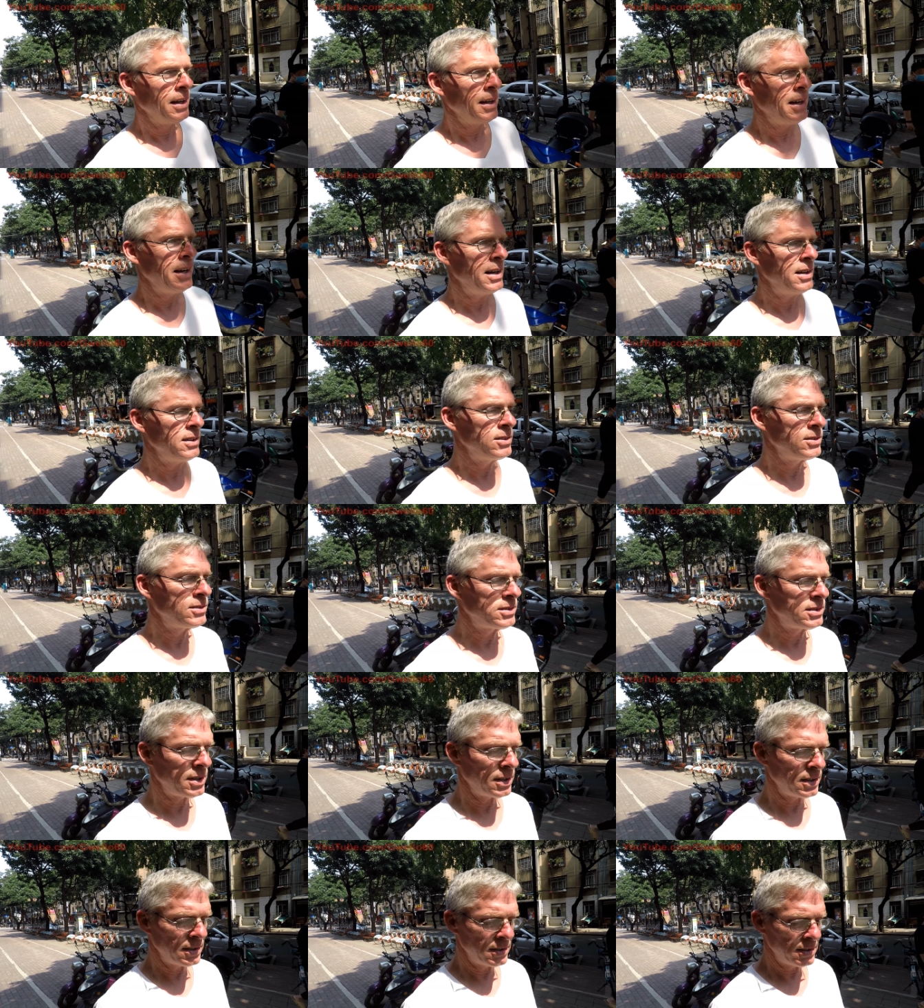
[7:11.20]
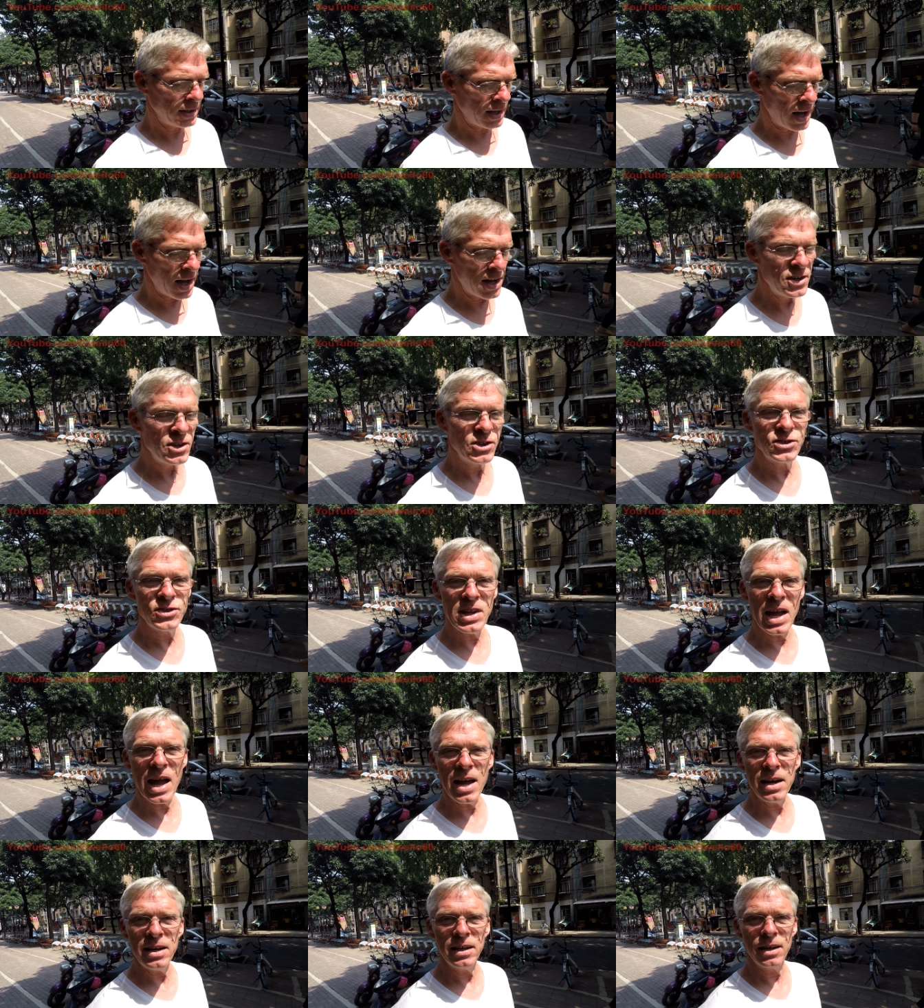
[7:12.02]
his
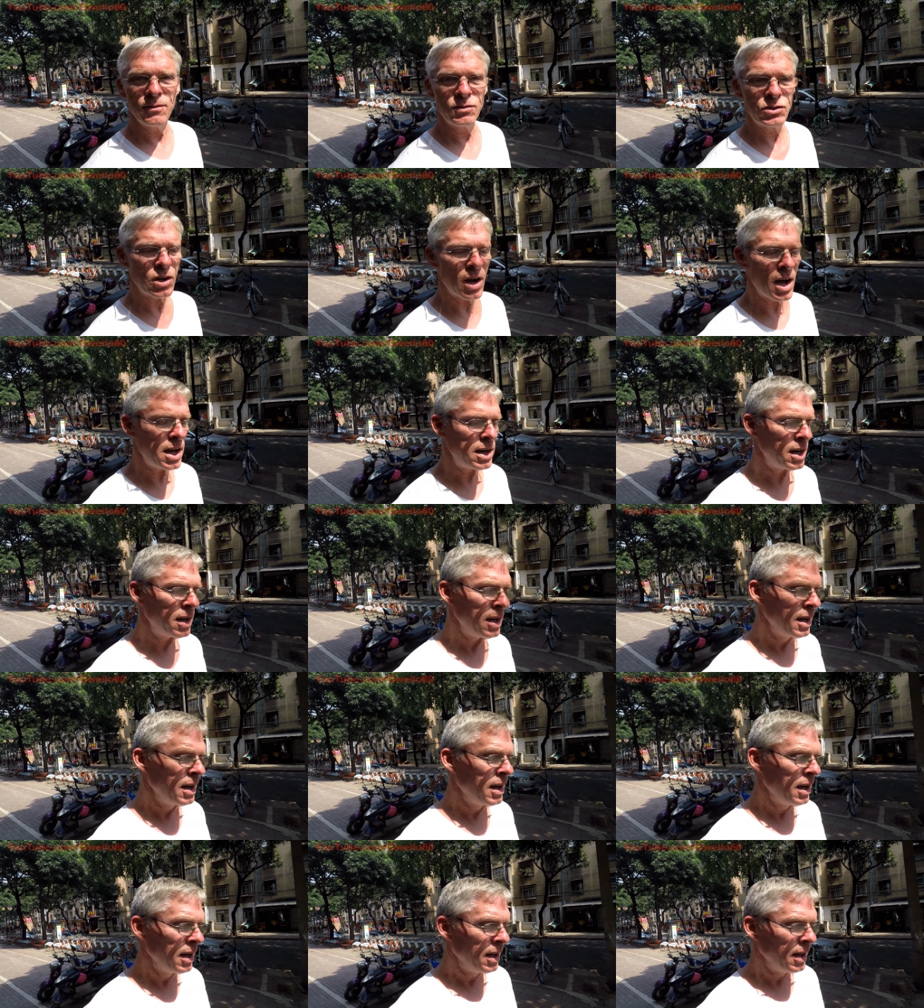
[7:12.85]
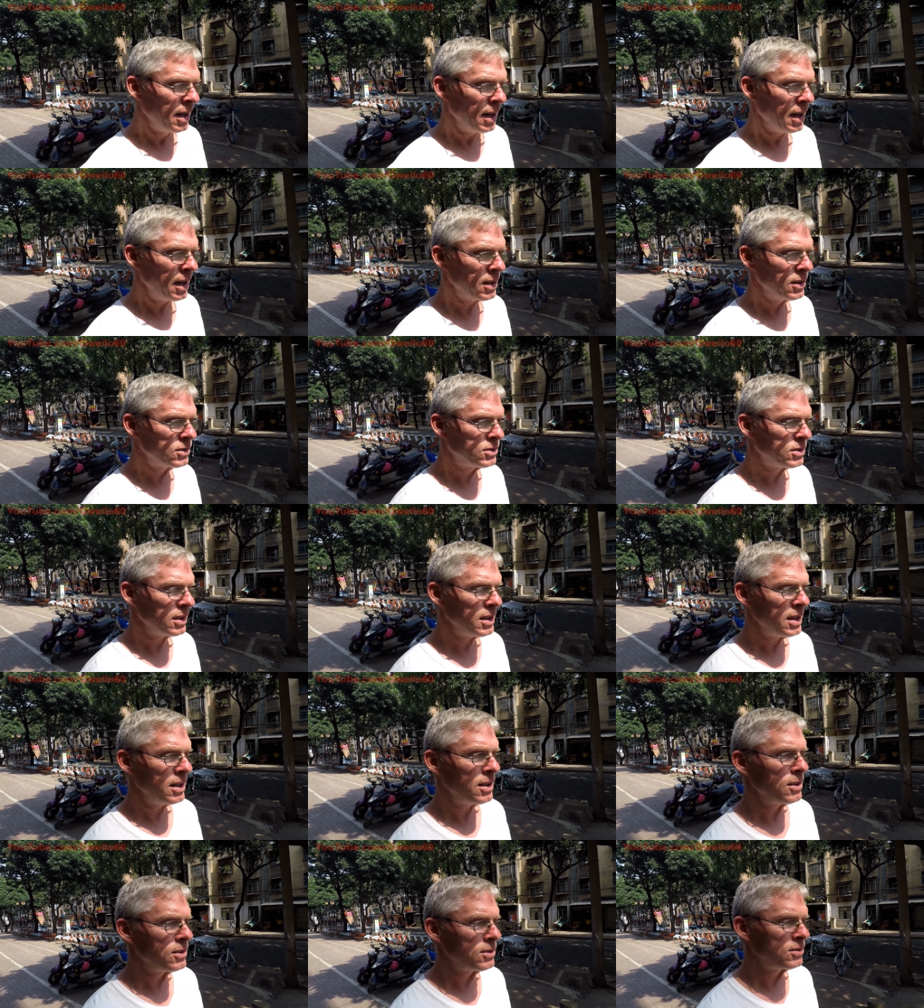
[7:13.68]
understanding of China is
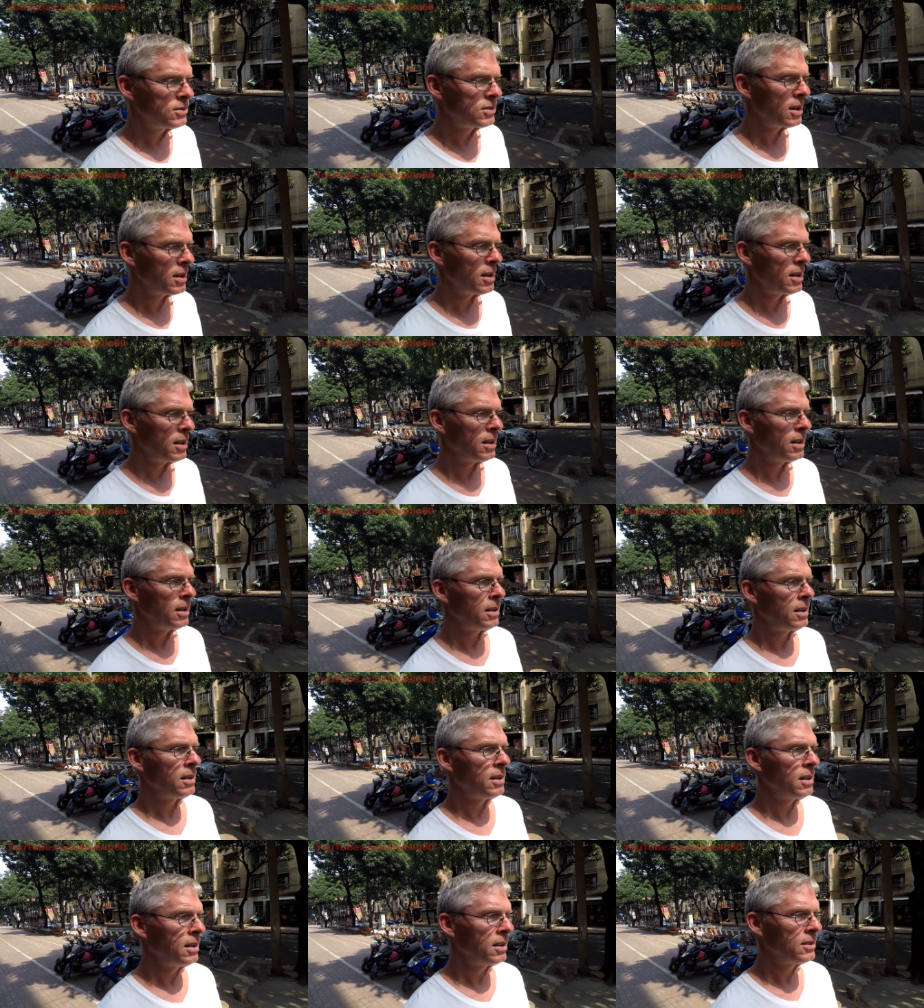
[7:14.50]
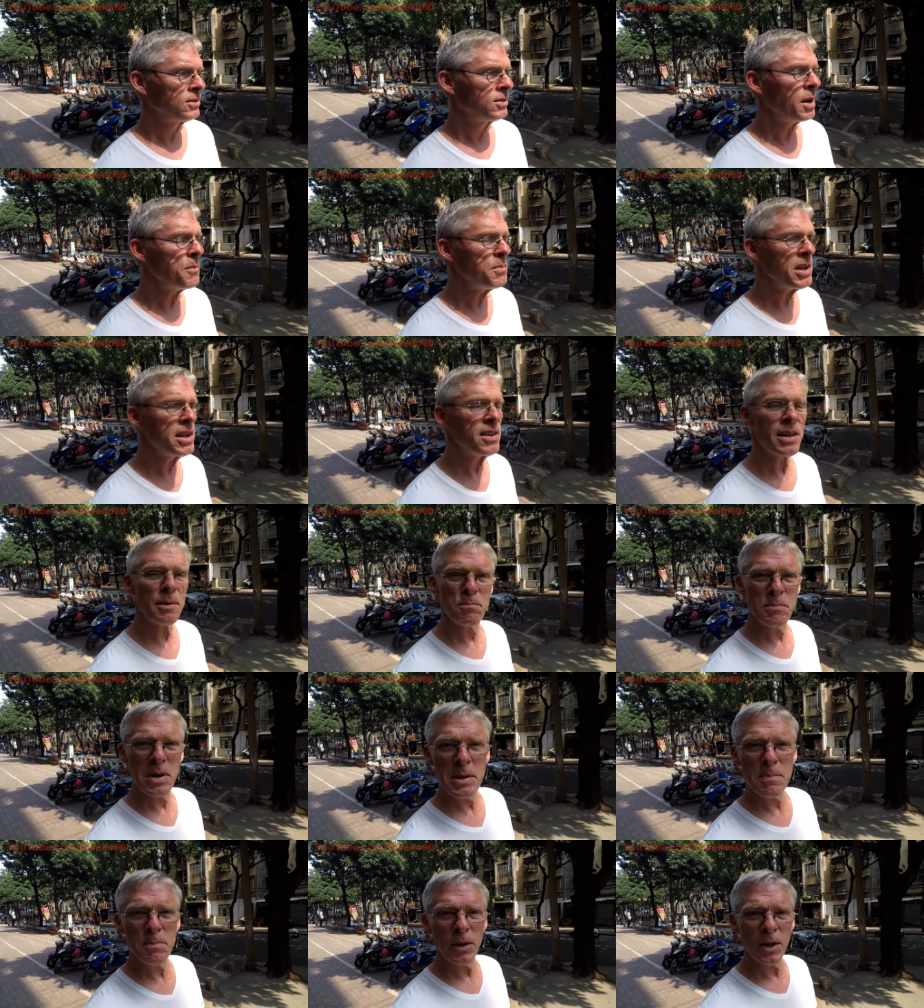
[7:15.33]
is uh, something
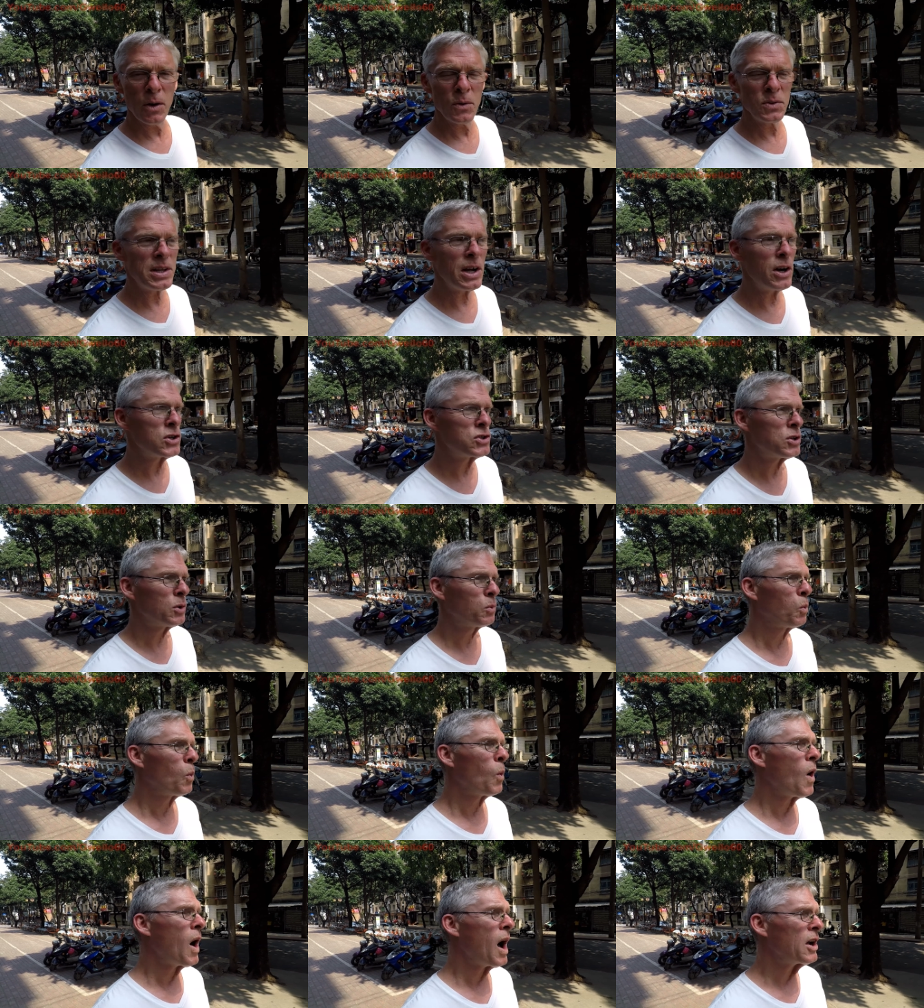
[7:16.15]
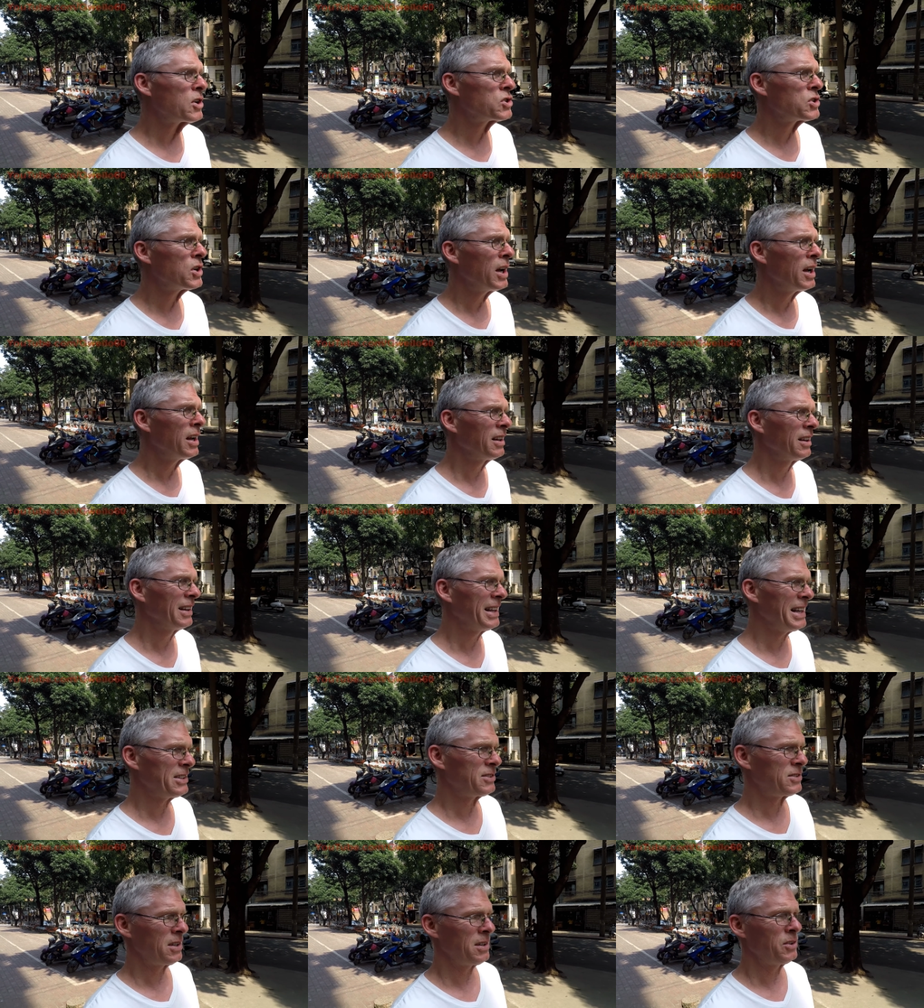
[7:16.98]
that people out there should watch and
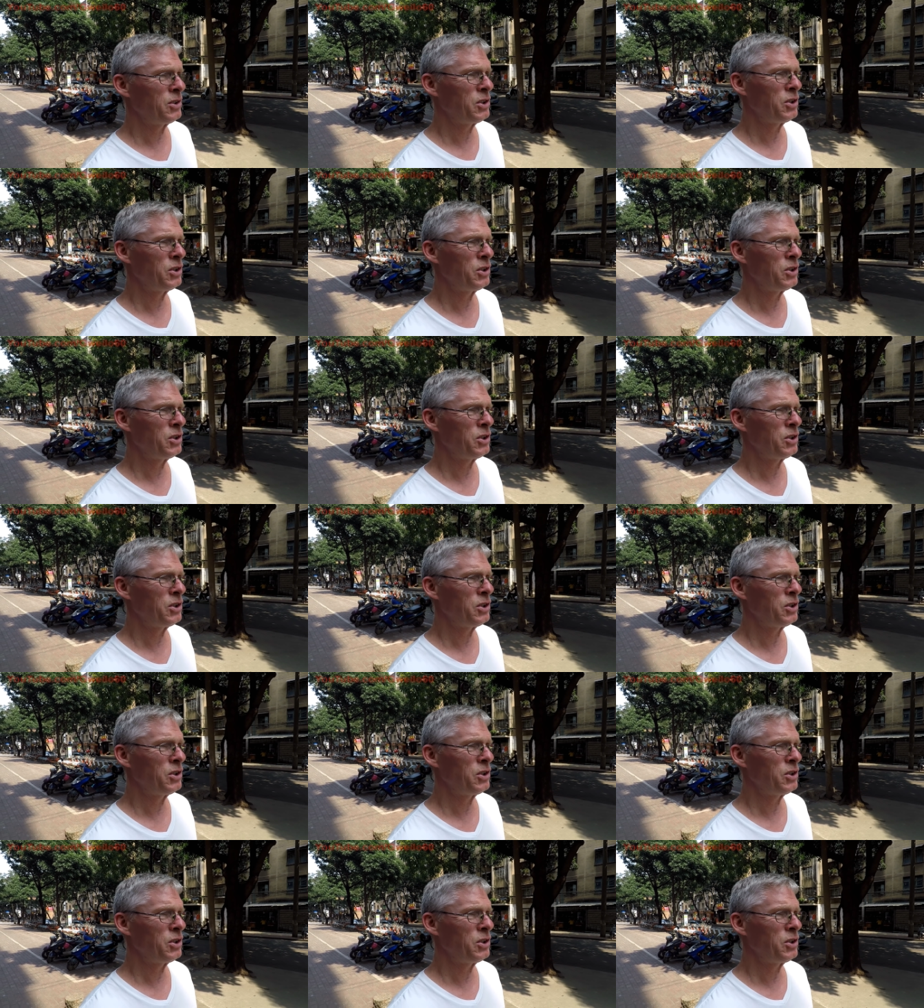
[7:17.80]
listen